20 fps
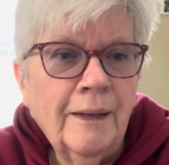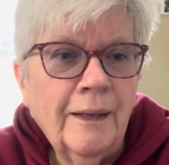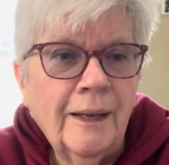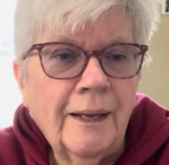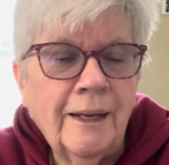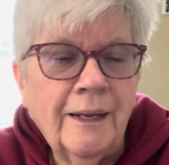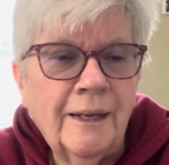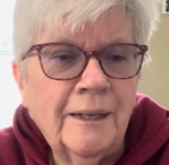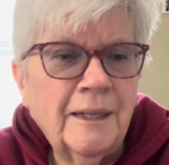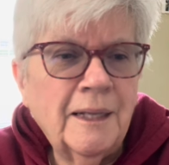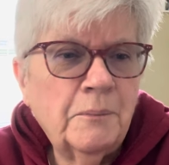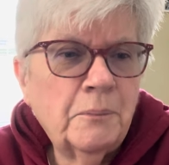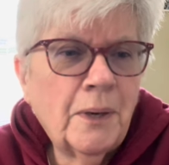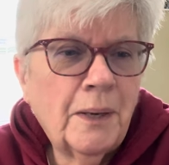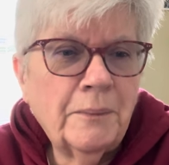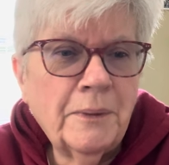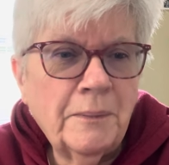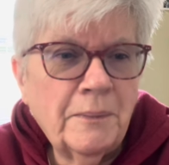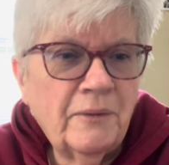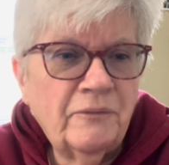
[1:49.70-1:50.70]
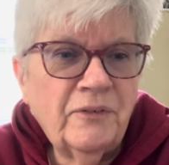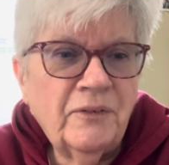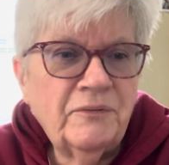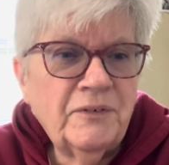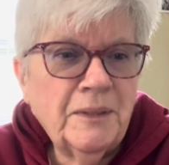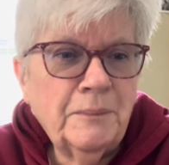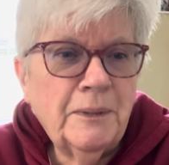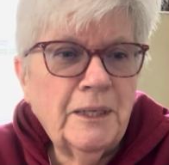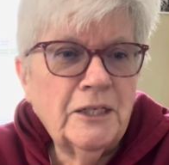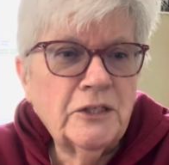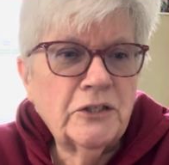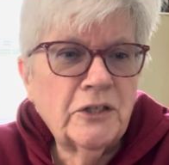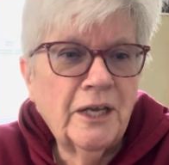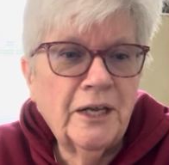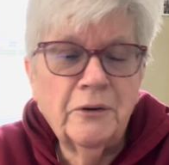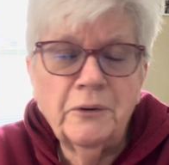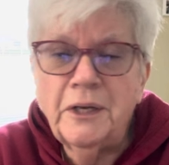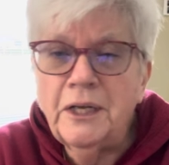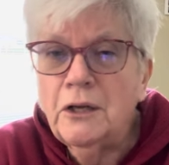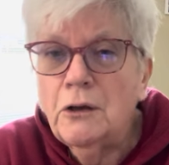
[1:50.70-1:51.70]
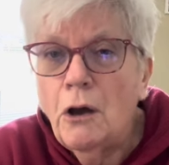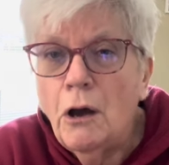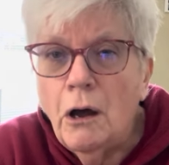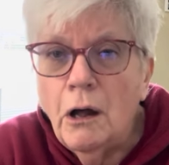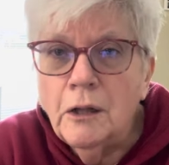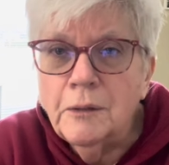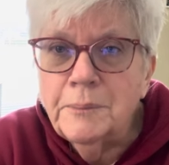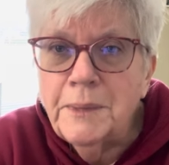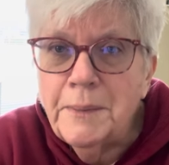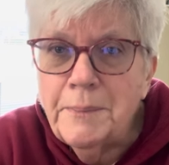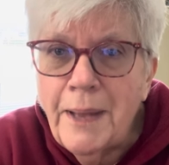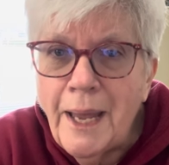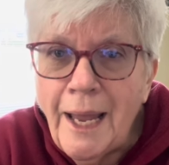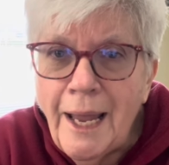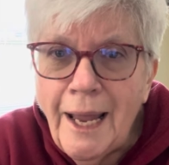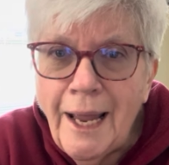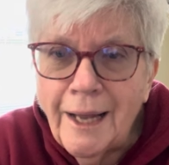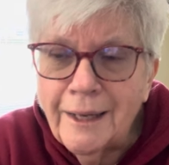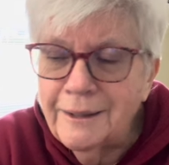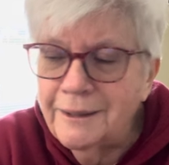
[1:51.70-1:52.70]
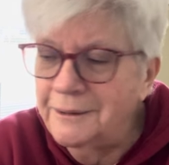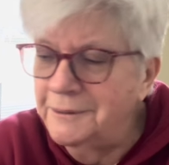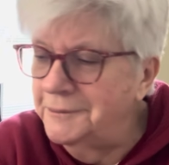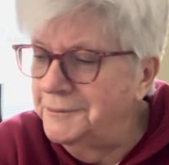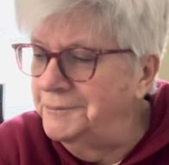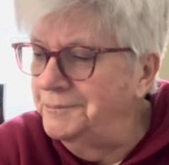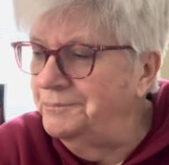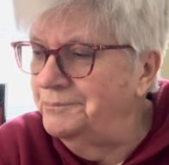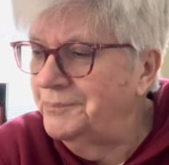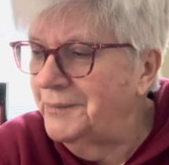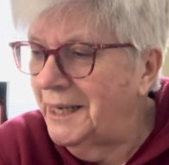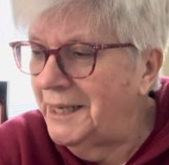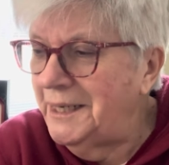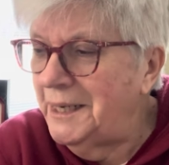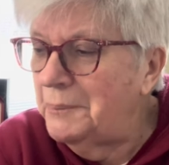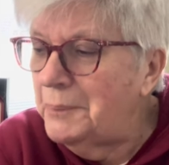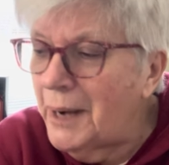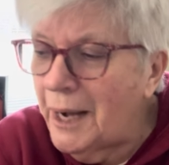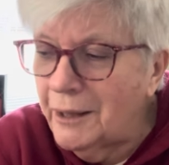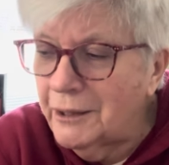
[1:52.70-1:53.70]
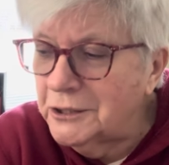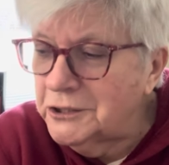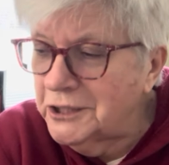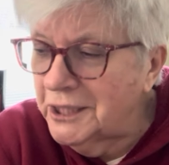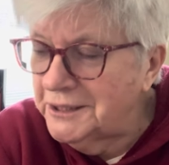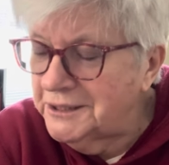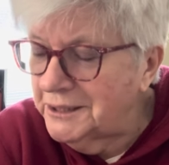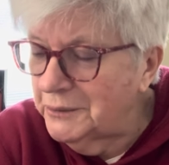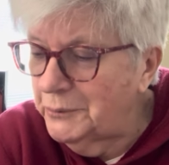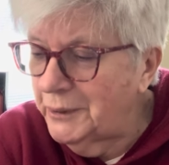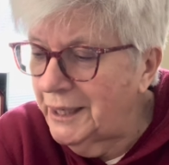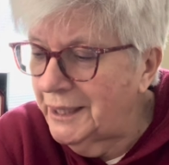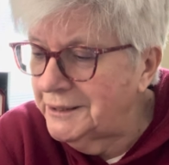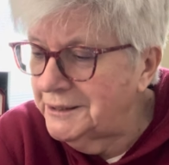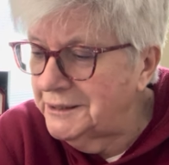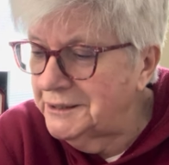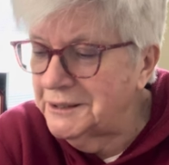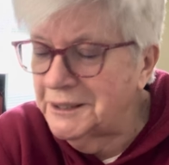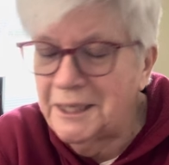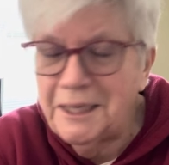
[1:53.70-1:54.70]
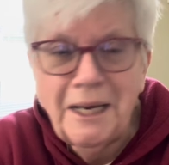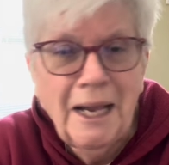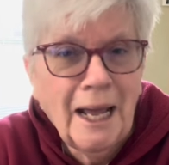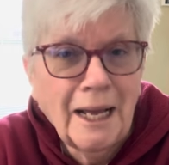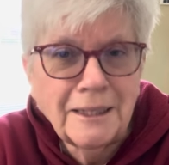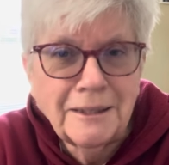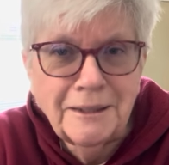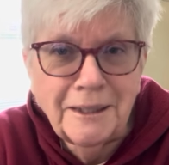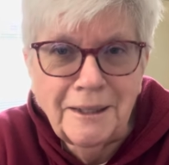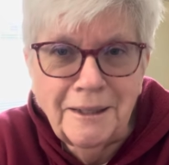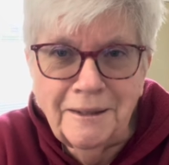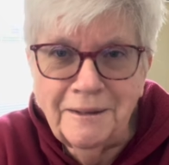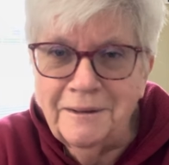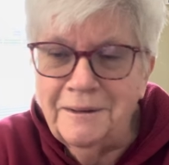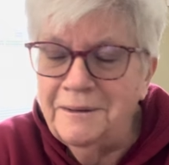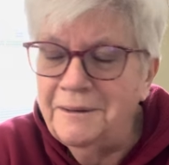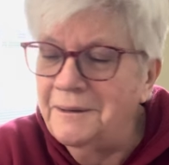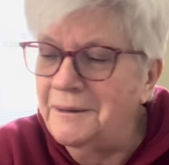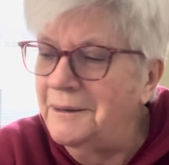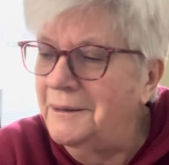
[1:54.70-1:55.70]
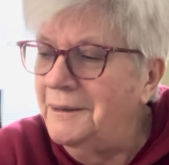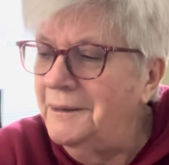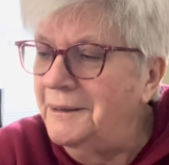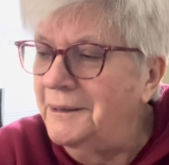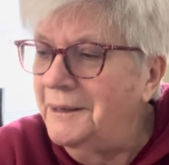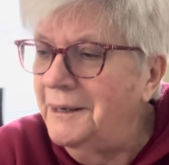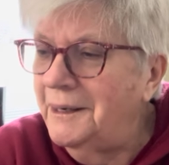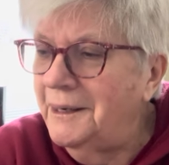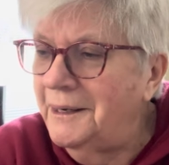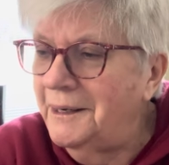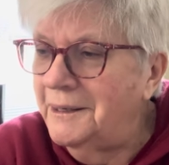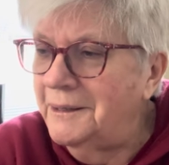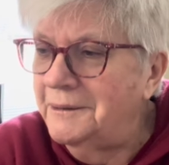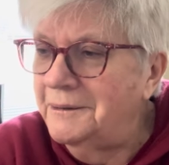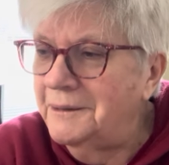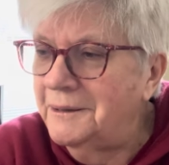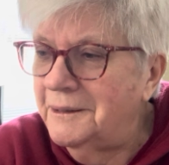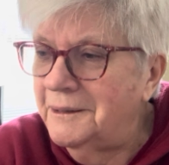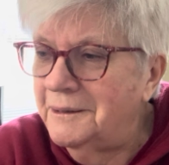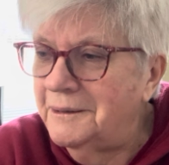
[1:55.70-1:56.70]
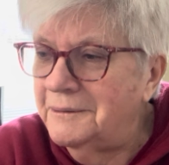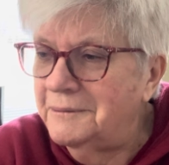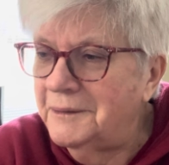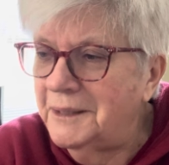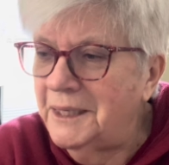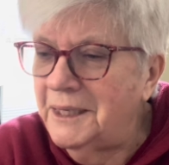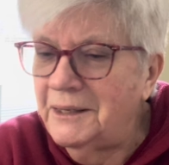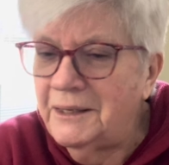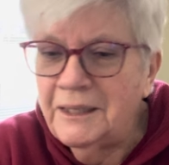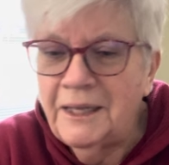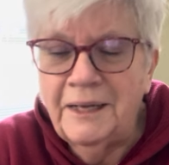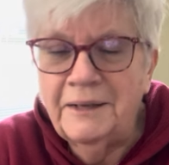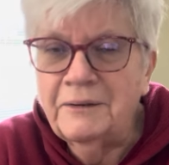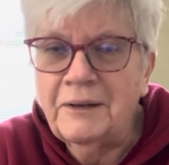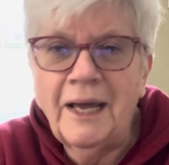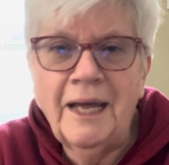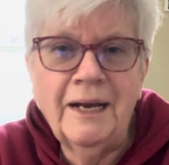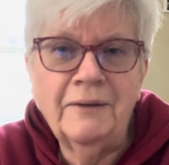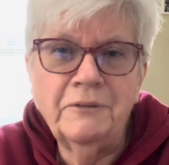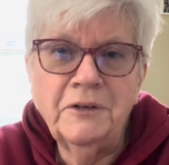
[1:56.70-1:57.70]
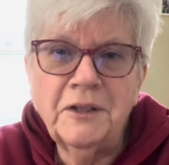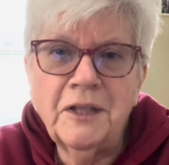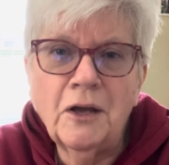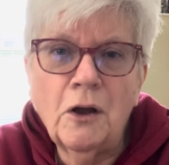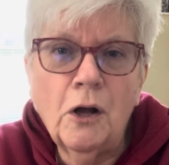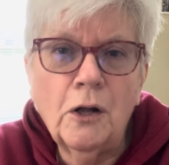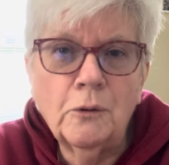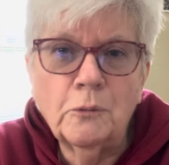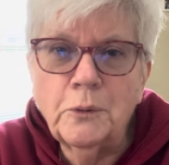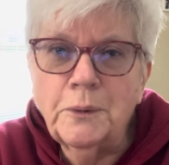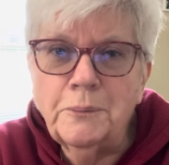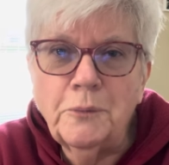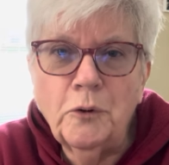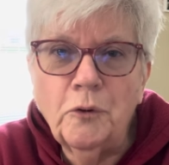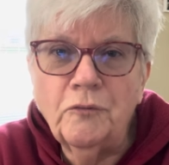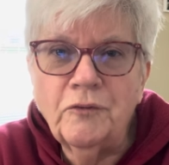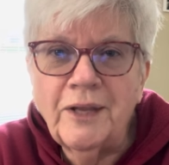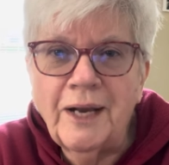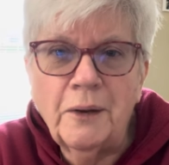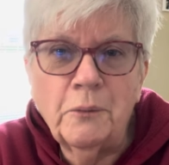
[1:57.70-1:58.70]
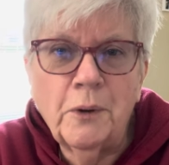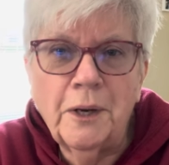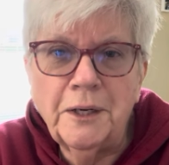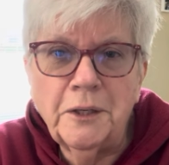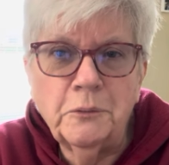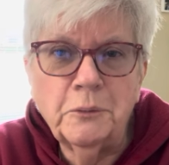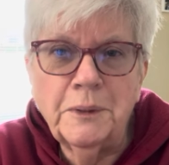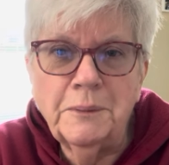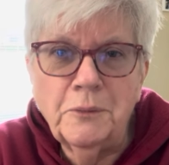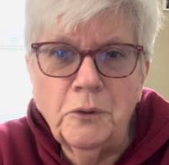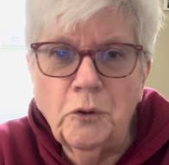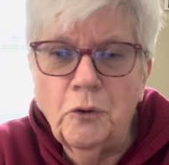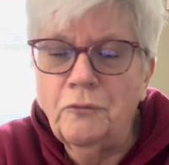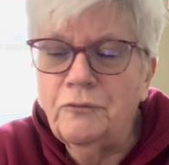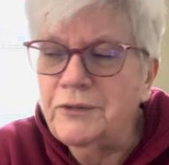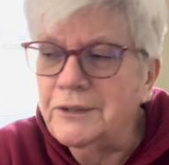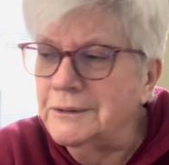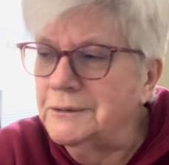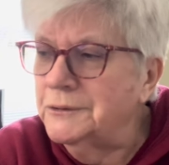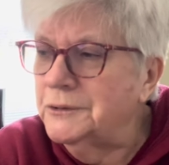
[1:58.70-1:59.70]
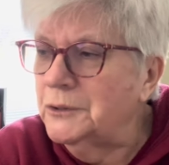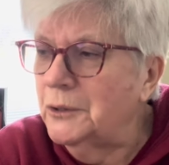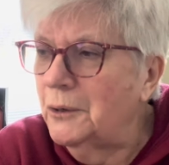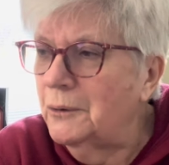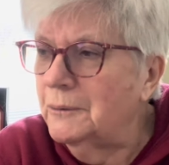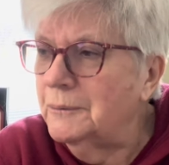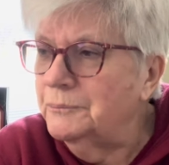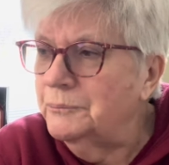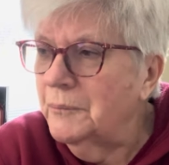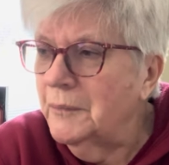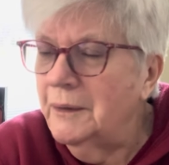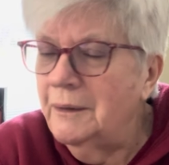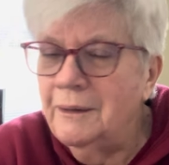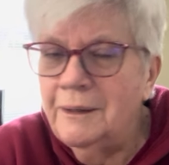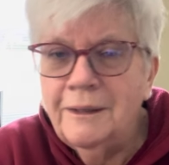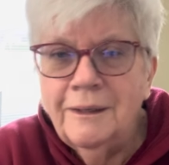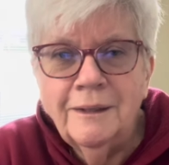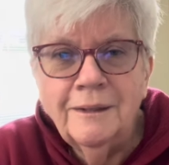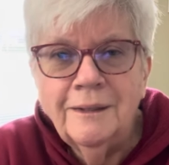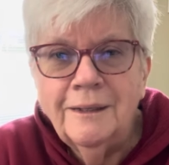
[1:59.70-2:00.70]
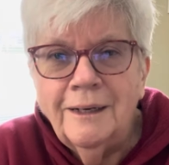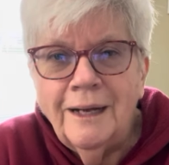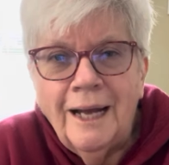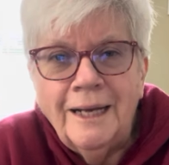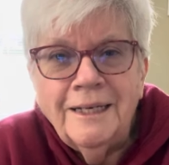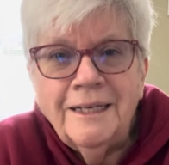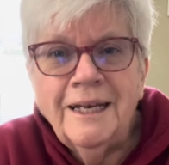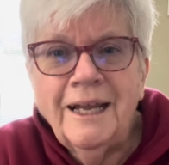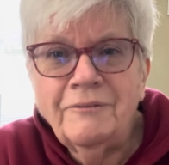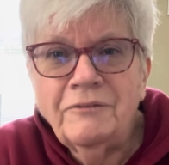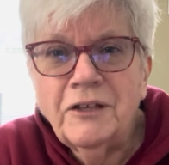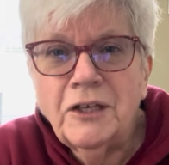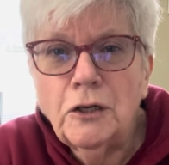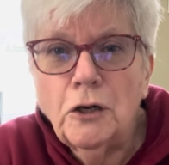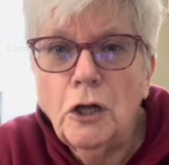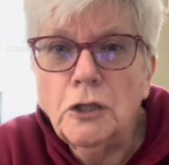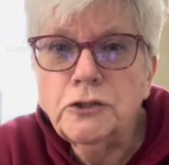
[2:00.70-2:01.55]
And then probably about 15 minutes later, he called me back and he apologized that we got disconnected. And uh, he got everything all removed that I wanted removed. So I didn't have to get all